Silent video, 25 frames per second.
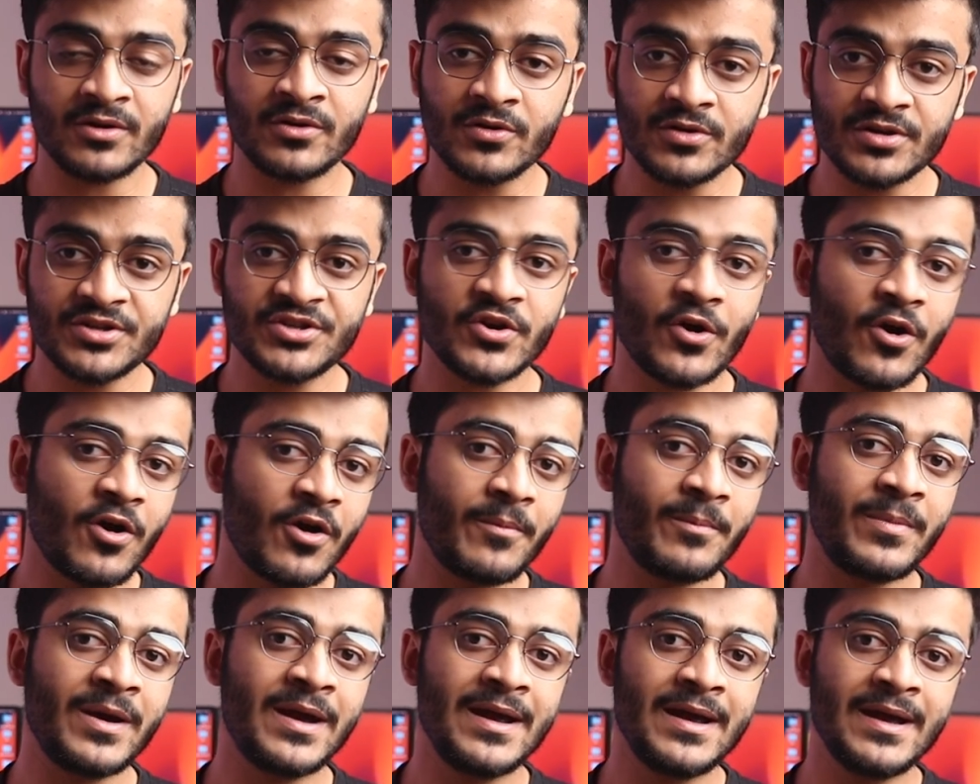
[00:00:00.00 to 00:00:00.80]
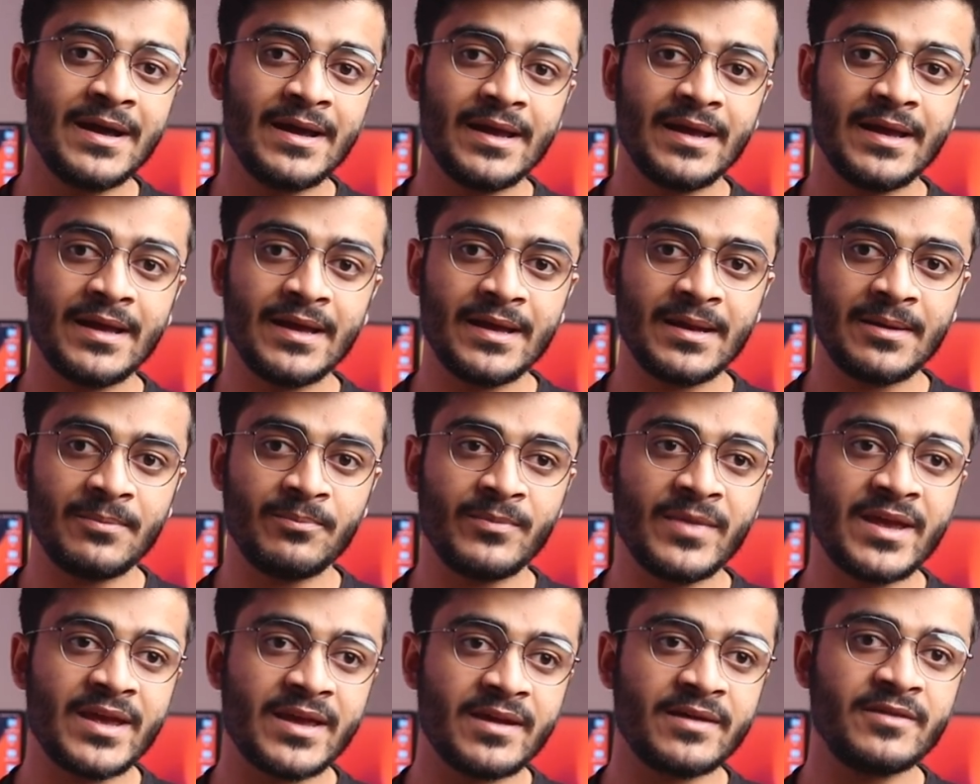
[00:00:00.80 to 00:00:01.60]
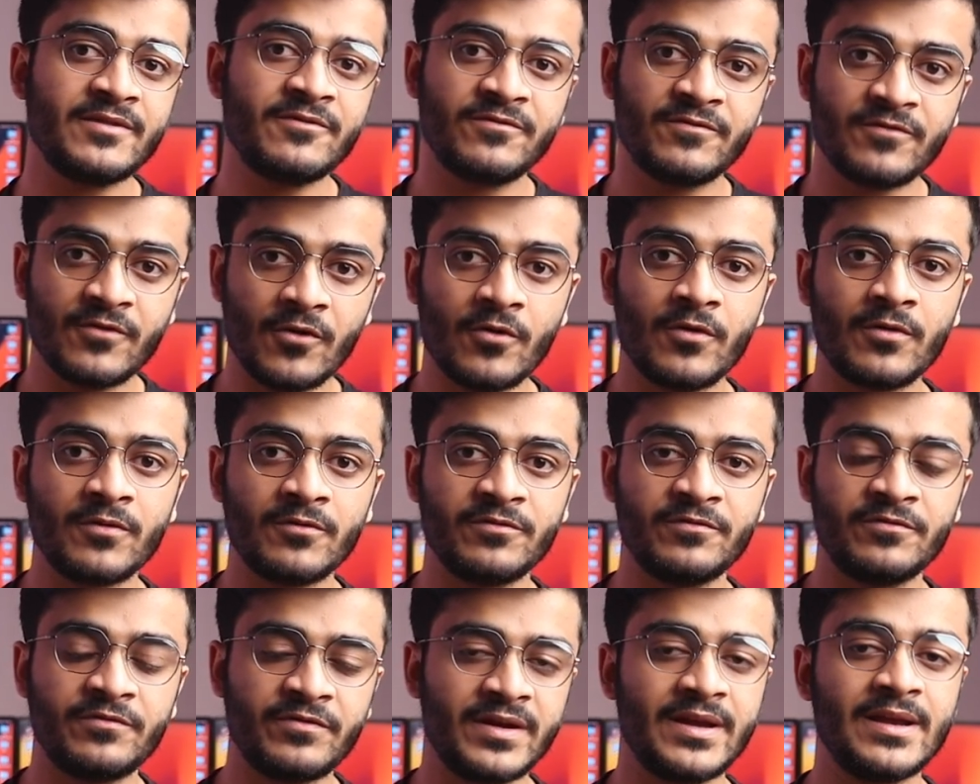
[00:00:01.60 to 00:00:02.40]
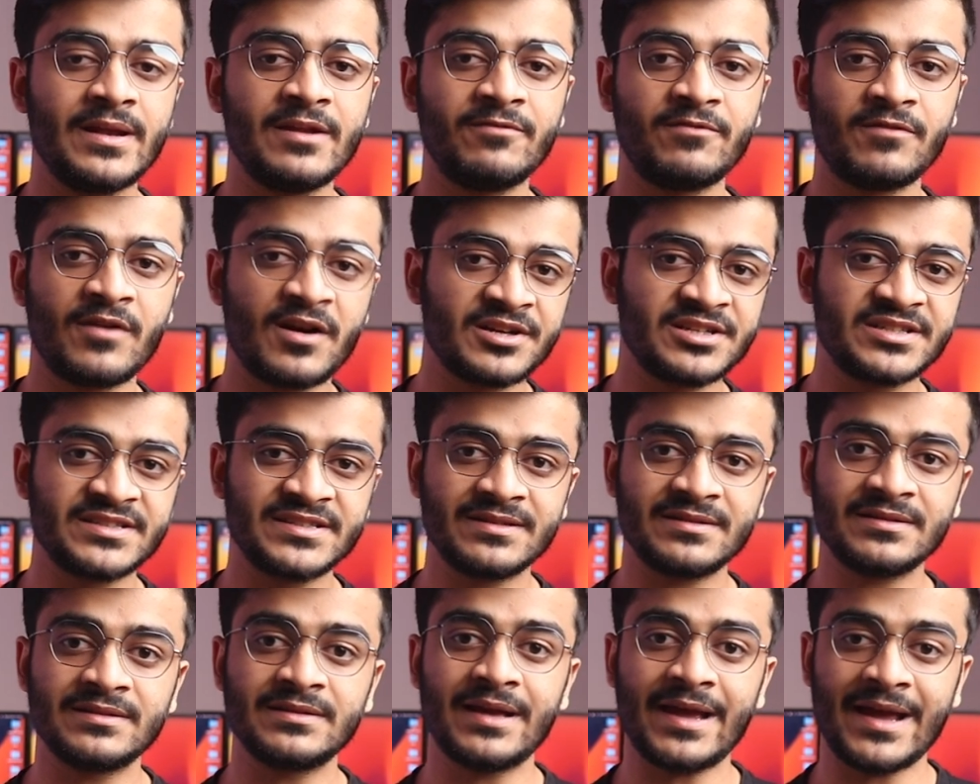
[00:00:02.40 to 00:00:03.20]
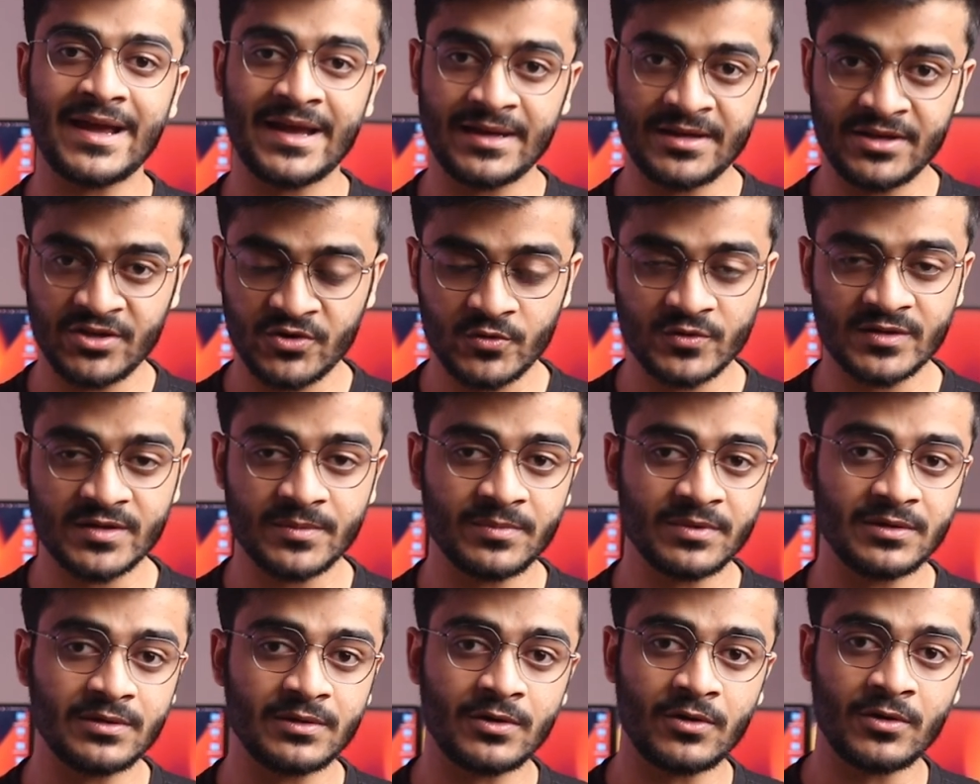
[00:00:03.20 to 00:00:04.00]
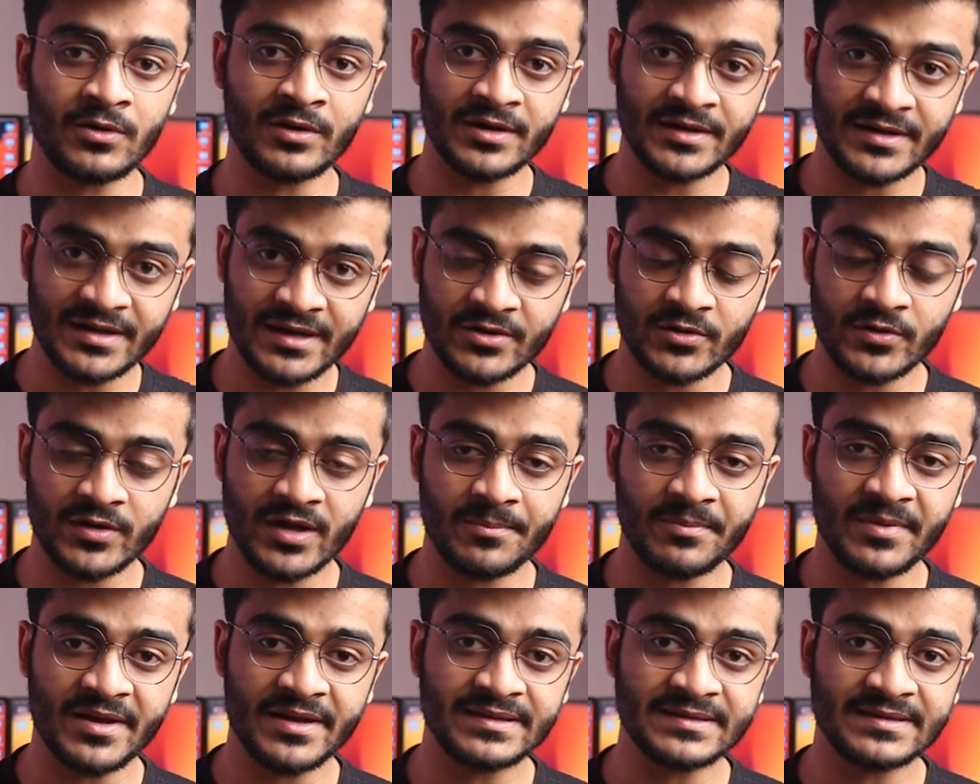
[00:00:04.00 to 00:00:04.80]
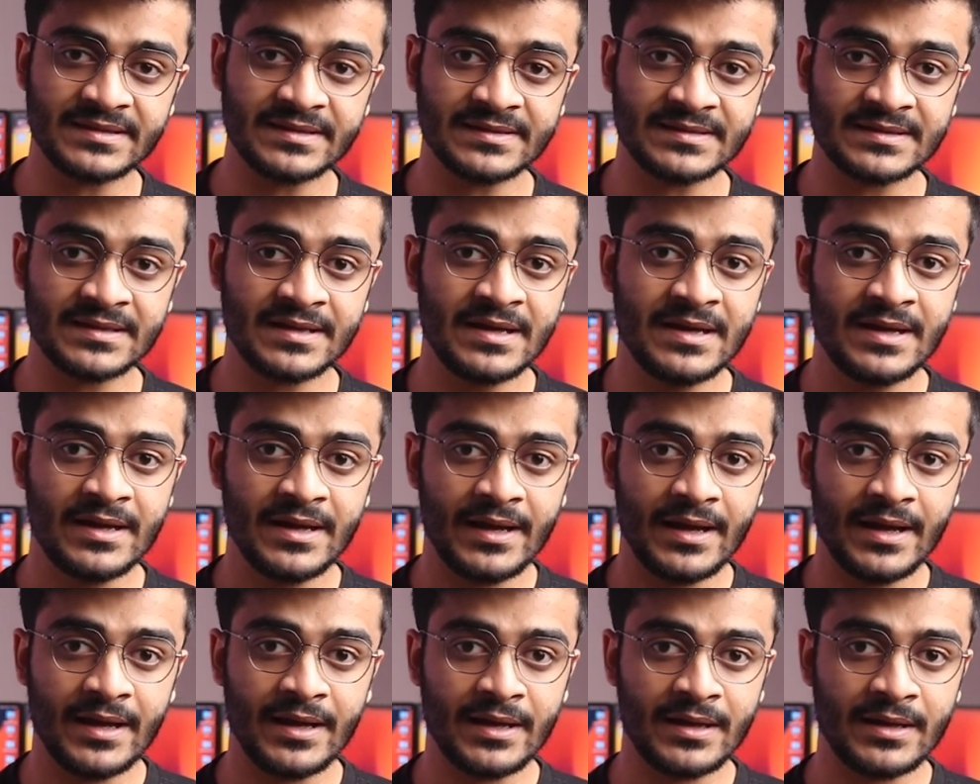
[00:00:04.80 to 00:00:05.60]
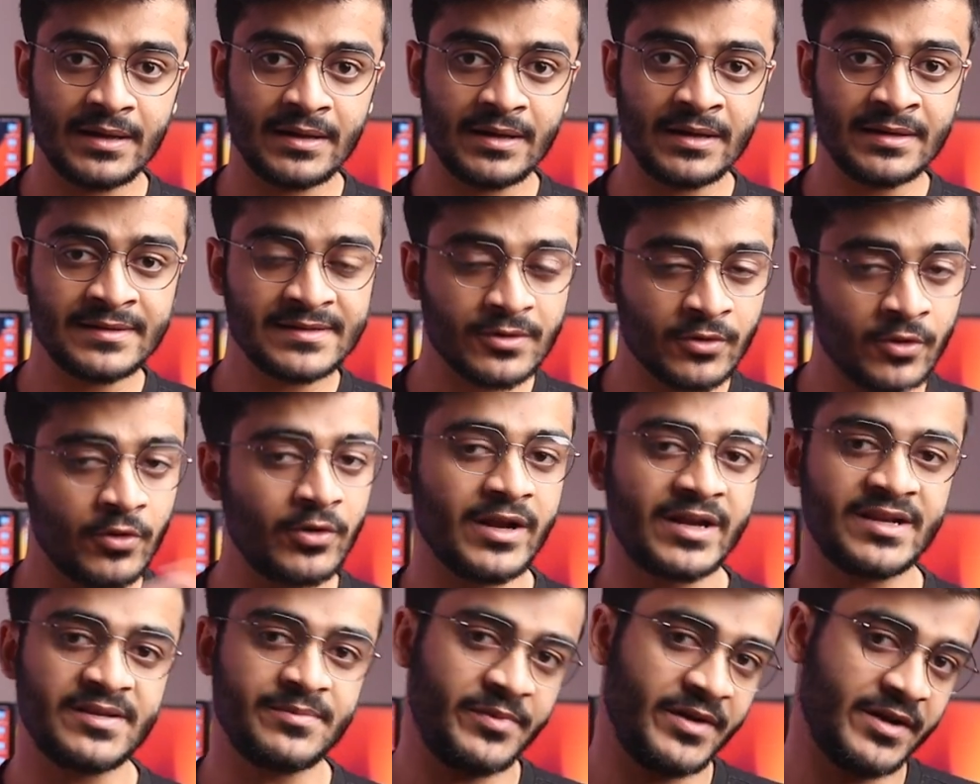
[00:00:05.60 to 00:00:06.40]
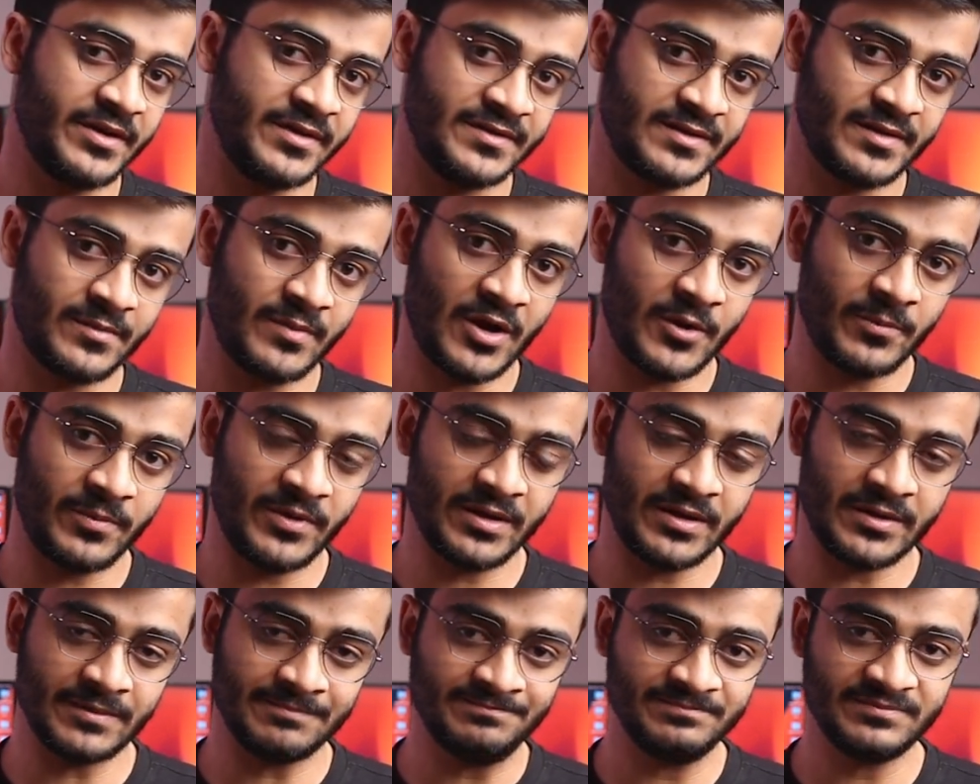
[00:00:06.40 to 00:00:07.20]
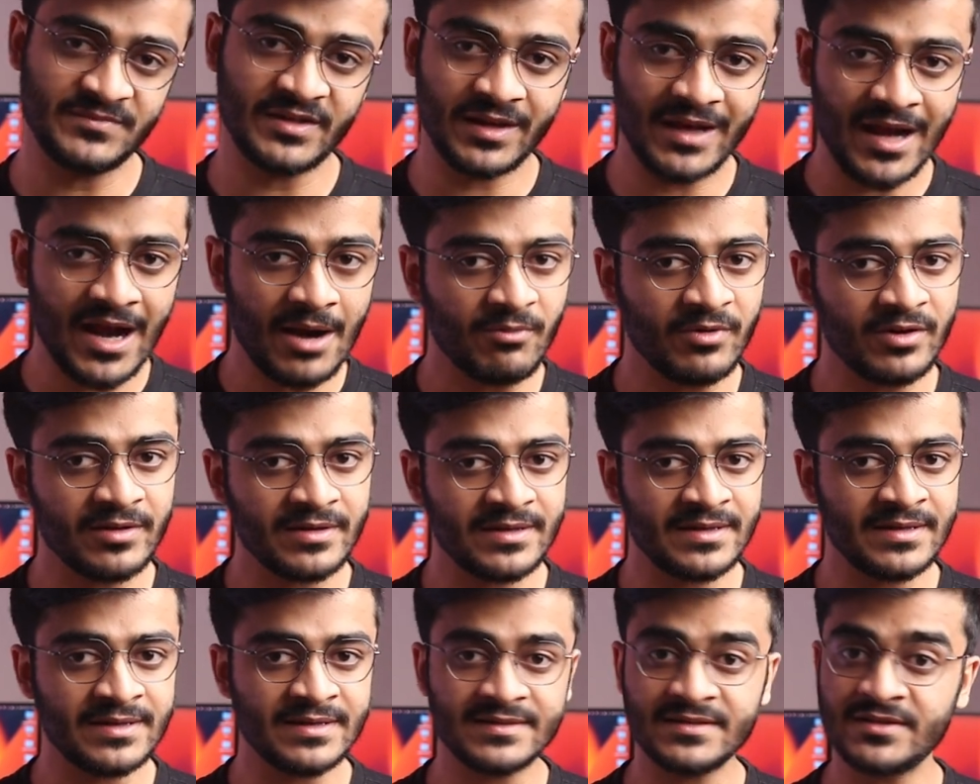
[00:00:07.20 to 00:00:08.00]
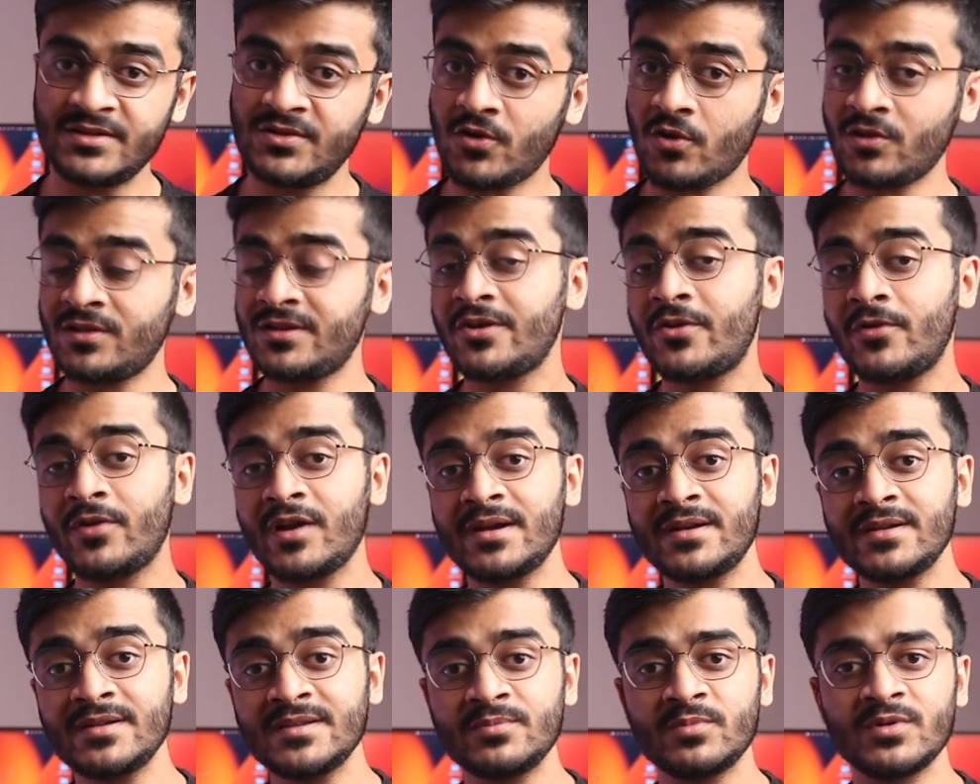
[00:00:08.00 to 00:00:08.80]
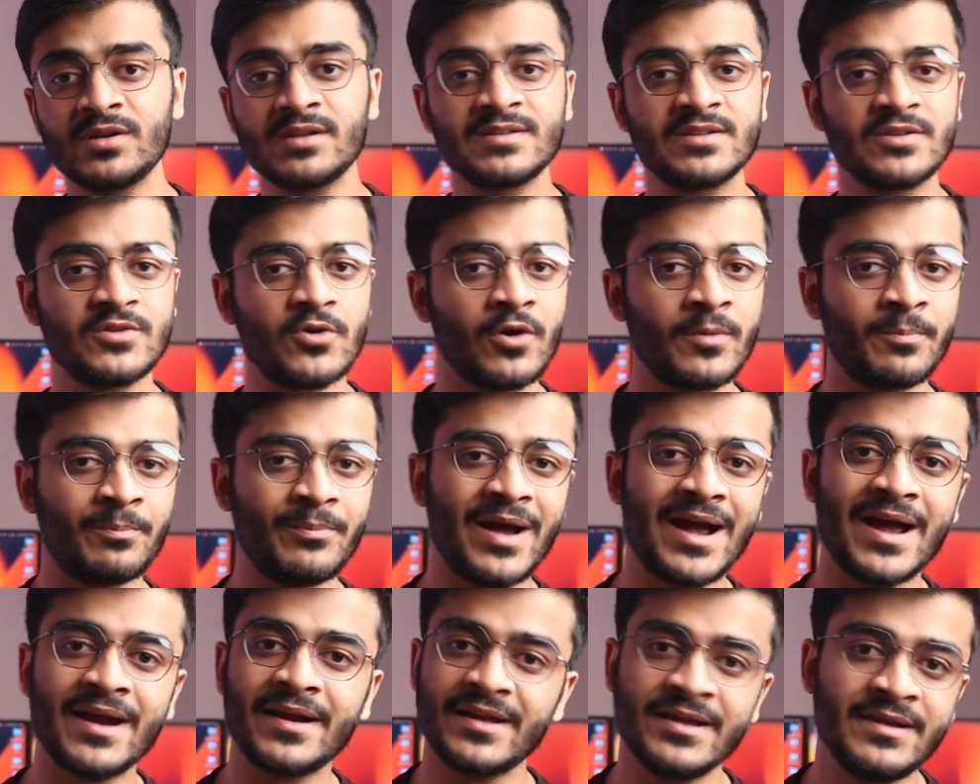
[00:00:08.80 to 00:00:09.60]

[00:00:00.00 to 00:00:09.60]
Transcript: a good job in making the phone feel functional and usable on a day-to-day basis, and it's a good experience in my opinion. The camera is not the greatest, but it's not bad